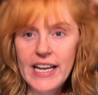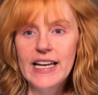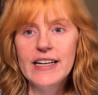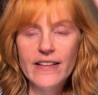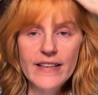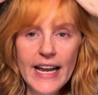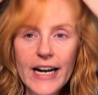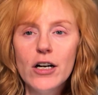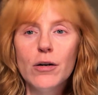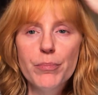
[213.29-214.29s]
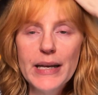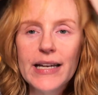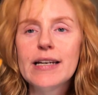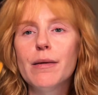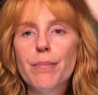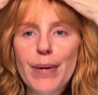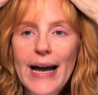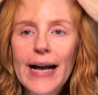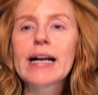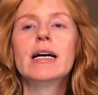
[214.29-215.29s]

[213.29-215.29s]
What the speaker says: and the hair pinned back.